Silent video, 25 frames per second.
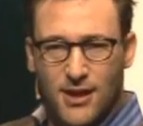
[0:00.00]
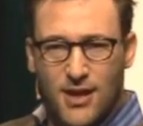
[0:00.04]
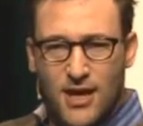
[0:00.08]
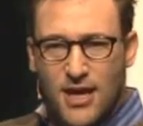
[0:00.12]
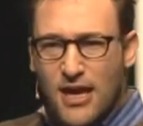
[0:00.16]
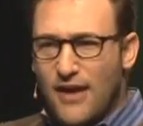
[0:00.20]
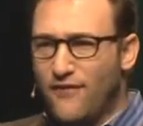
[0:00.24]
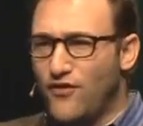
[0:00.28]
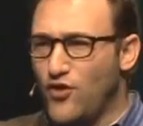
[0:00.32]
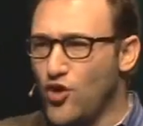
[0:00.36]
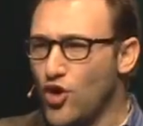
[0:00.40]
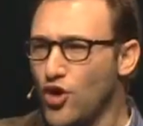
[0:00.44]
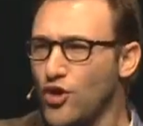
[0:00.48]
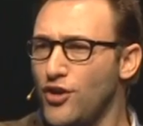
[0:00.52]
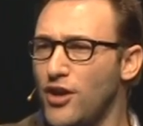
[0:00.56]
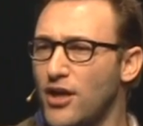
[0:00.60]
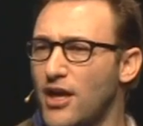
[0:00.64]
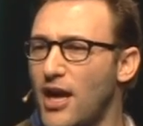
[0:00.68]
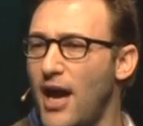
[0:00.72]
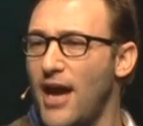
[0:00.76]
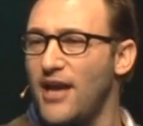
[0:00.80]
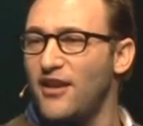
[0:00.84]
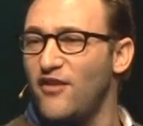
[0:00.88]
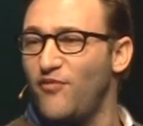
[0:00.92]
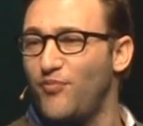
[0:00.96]
If you're the
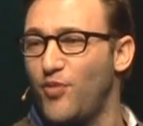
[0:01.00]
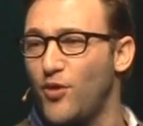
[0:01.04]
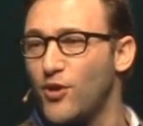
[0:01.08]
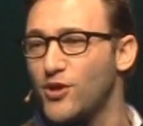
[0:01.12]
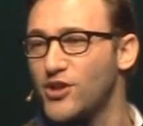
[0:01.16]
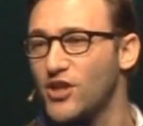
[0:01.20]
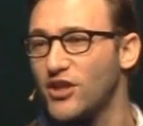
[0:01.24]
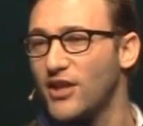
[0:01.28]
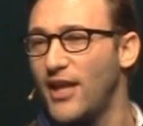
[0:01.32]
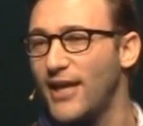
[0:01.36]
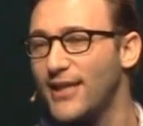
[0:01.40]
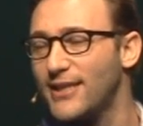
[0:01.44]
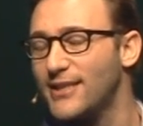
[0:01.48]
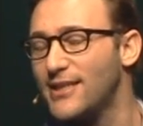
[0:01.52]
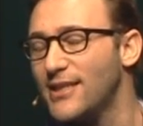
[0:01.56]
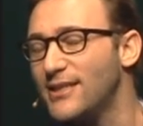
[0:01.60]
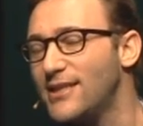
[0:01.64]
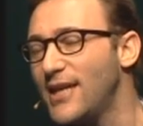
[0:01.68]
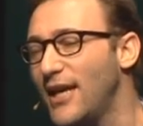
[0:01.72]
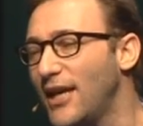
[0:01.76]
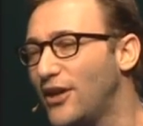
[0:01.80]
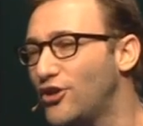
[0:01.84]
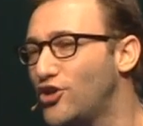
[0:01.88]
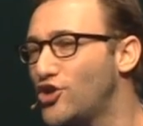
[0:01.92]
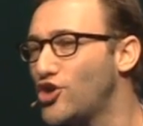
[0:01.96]
kind of person who likes to
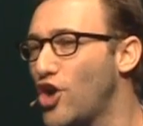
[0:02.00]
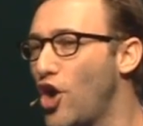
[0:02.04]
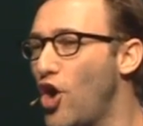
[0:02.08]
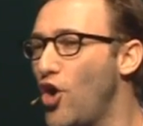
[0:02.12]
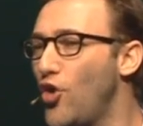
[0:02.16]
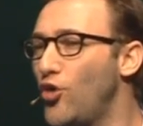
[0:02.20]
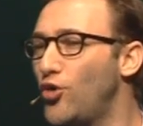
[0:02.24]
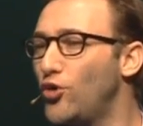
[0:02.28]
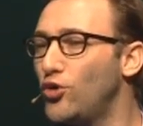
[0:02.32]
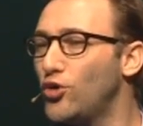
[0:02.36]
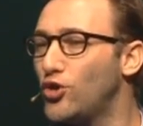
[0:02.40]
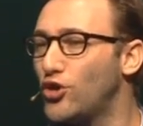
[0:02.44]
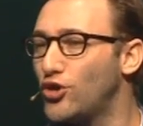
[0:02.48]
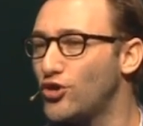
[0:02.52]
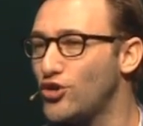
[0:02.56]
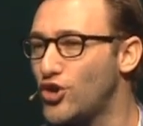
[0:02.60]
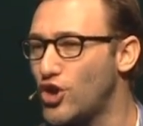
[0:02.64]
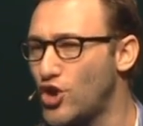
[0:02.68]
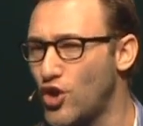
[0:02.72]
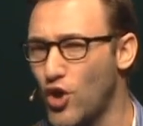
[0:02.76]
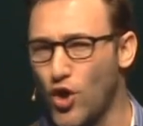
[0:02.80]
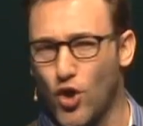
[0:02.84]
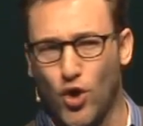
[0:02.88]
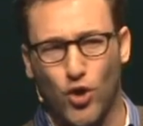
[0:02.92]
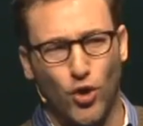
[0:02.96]
take total
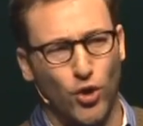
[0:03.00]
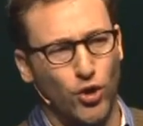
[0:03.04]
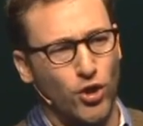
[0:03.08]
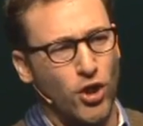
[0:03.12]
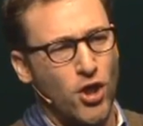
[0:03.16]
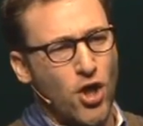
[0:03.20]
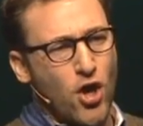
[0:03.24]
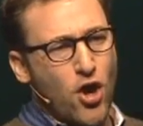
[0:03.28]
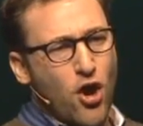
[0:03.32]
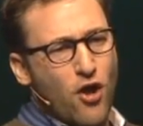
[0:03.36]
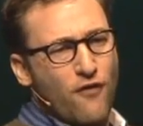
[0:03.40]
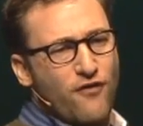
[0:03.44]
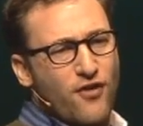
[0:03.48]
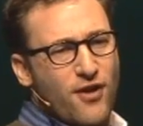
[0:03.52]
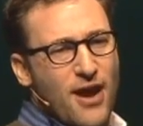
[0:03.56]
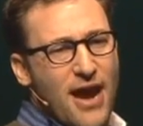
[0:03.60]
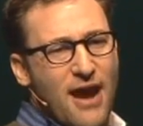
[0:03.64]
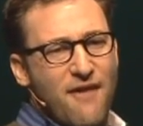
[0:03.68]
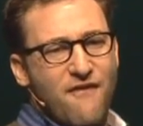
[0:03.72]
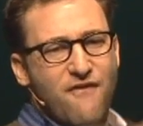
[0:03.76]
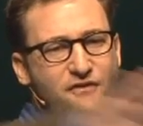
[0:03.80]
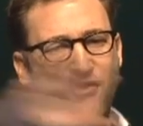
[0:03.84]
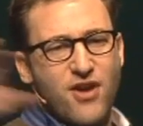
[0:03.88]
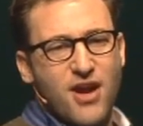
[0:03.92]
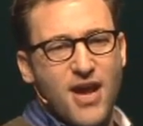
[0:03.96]
control over
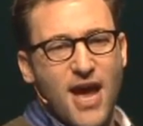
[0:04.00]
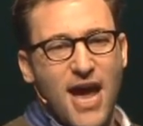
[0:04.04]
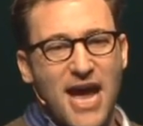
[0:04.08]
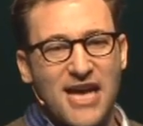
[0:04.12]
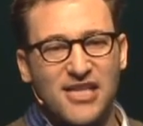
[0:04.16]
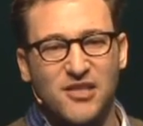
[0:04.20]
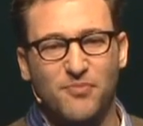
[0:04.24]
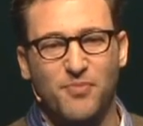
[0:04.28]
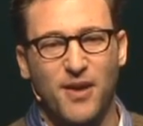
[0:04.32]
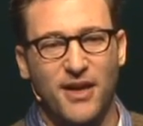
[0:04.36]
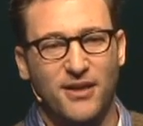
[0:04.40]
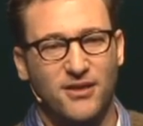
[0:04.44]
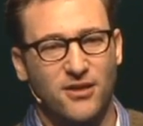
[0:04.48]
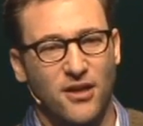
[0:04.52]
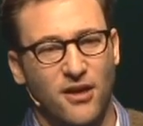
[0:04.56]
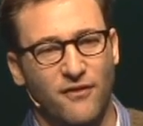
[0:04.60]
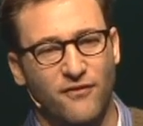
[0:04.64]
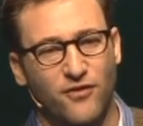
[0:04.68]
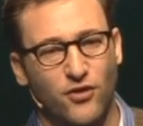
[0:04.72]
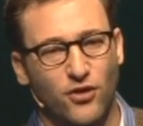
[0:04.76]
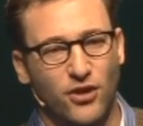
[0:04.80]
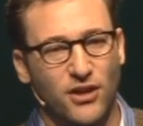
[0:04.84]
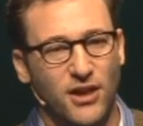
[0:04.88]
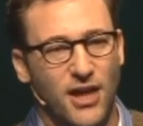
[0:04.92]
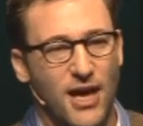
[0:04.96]
every aspect of
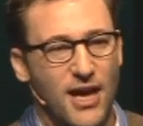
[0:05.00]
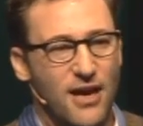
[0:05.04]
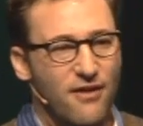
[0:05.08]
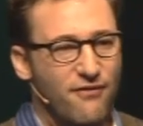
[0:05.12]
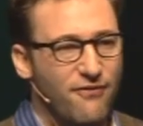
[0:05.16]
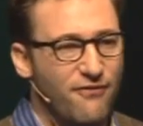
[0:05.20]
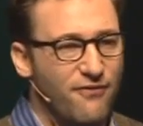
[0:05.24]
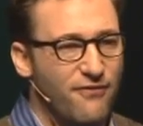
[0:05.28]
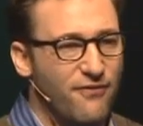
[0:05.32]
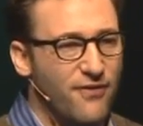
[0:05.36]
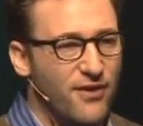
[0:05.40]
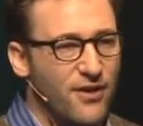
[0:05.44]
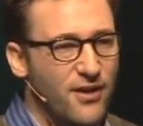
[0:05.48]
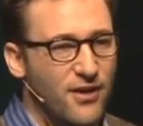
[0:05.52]
your life,